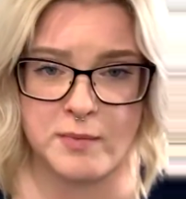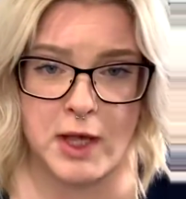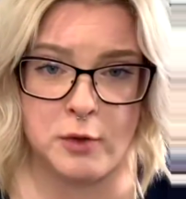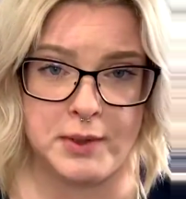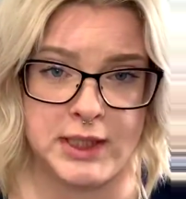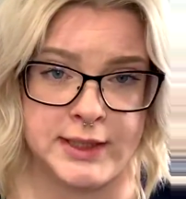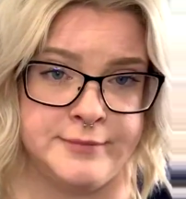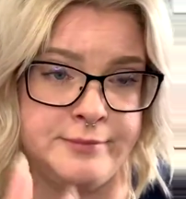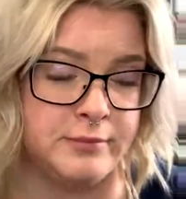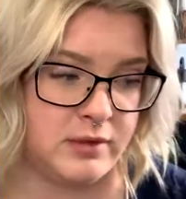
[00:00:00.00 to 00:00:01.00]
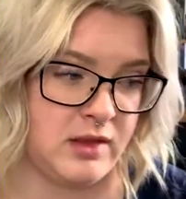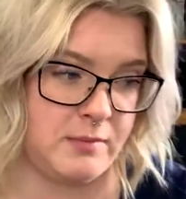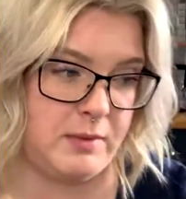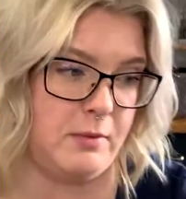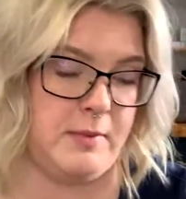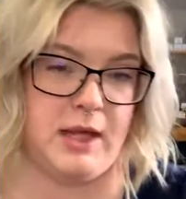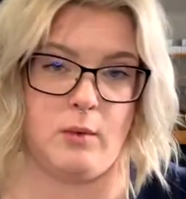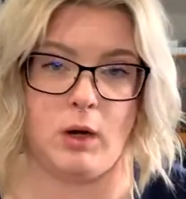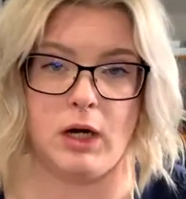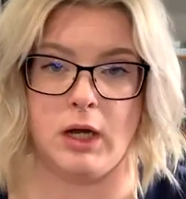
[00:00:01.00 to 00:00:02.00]
my opinion. Some people make it
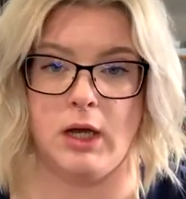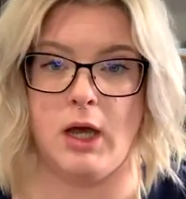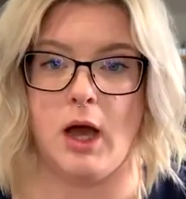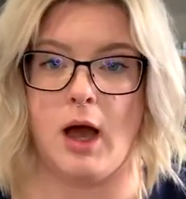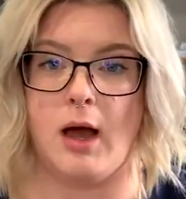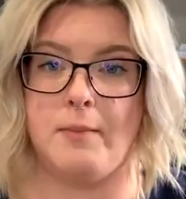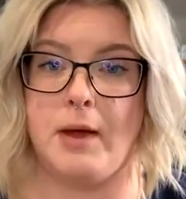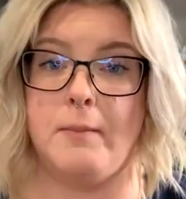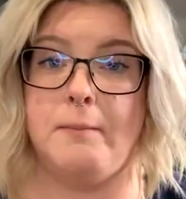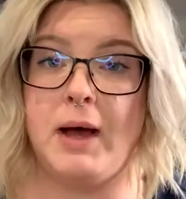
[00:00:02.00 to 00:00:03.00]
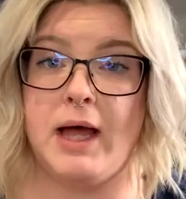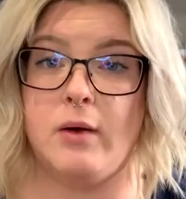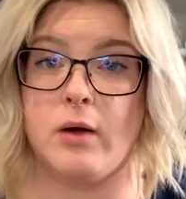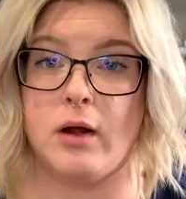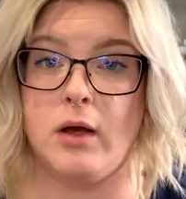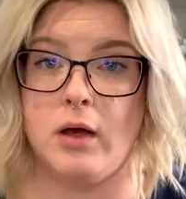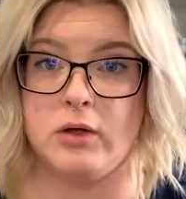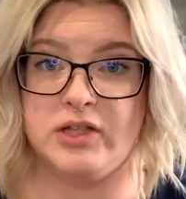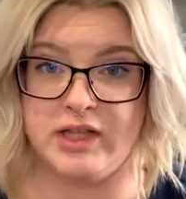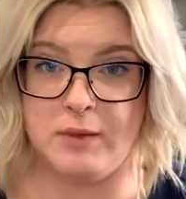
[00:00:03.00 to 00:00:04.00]
work. But
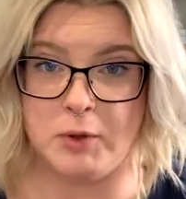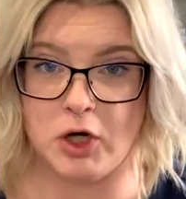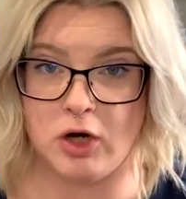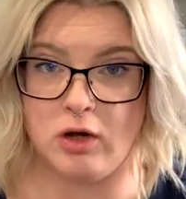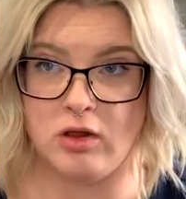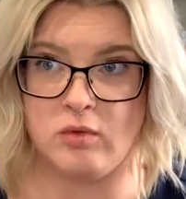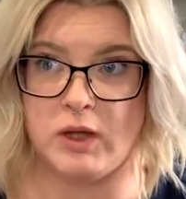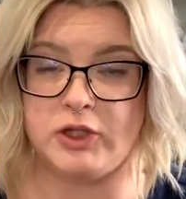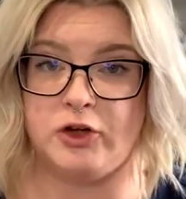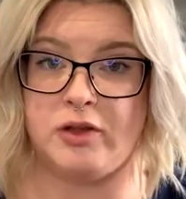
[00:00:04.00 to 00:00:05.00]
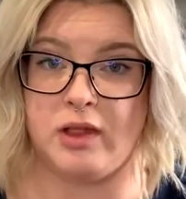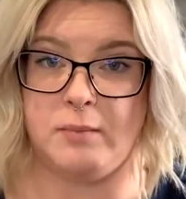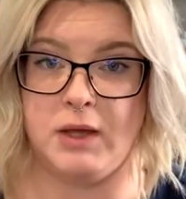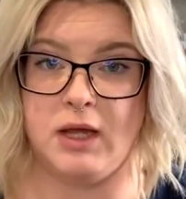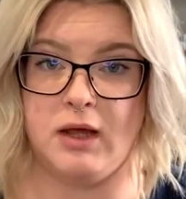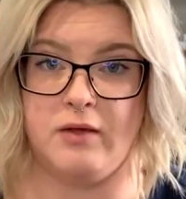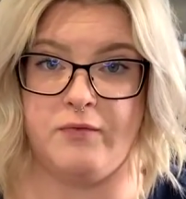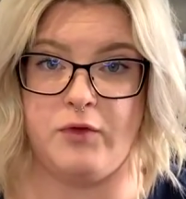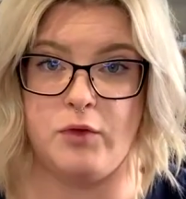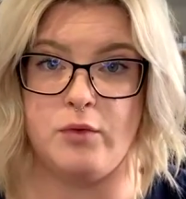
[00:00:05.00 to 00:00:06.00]
to keep your curls while you're sleeping,
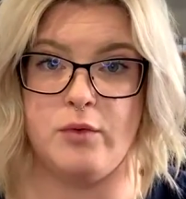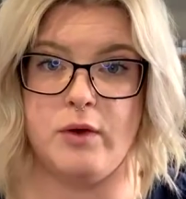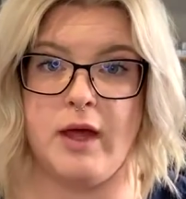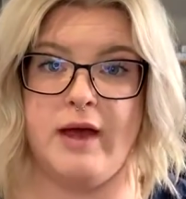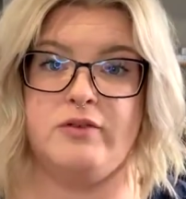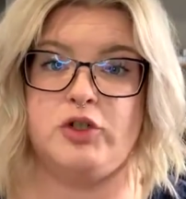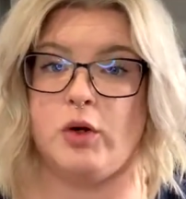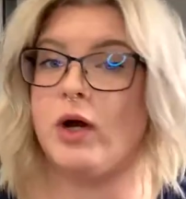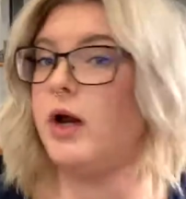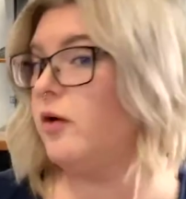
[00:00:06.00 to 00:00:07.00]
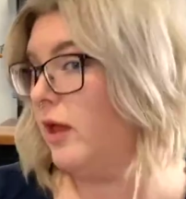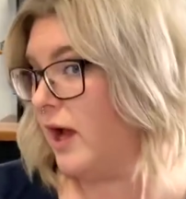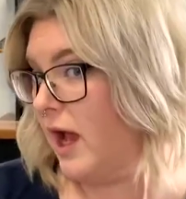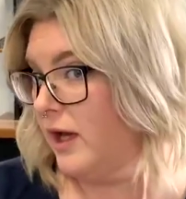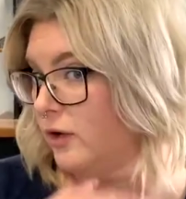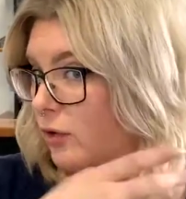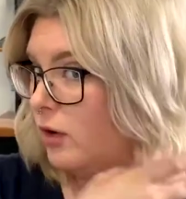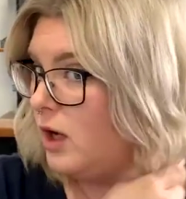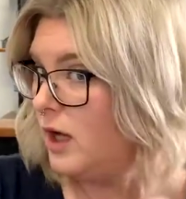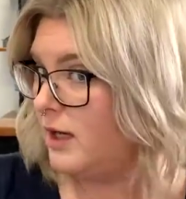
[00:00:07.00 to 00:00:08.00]
if you have shorter hair like I do,
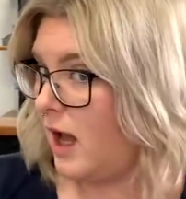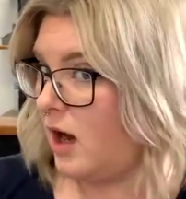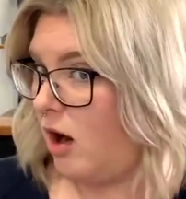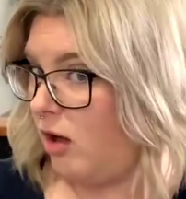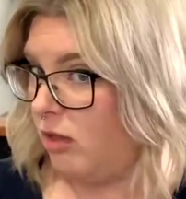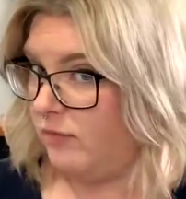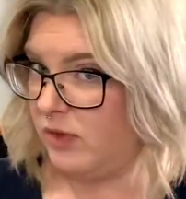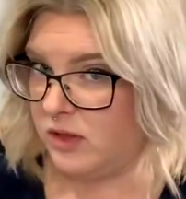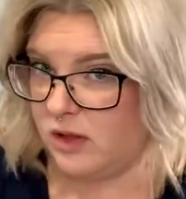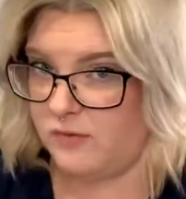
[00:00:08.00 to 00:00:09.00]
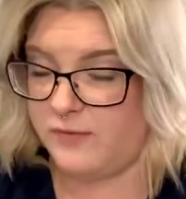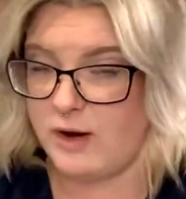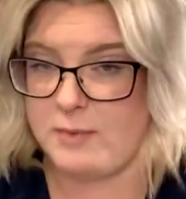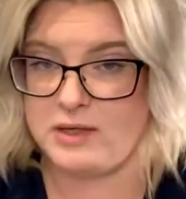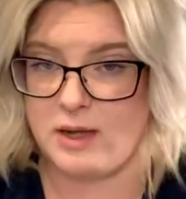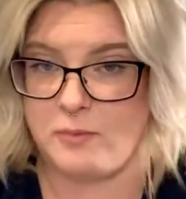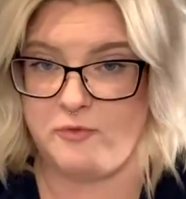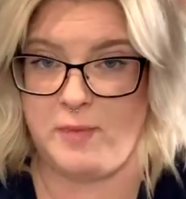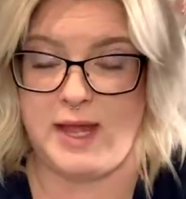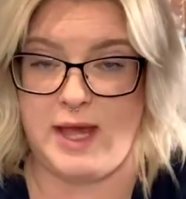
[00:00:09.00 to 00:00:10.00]
not all of this can fit up on top of
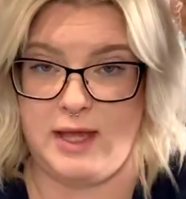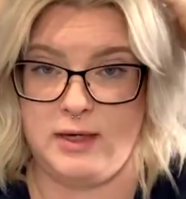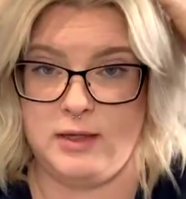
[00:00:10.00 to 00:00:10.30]
my head.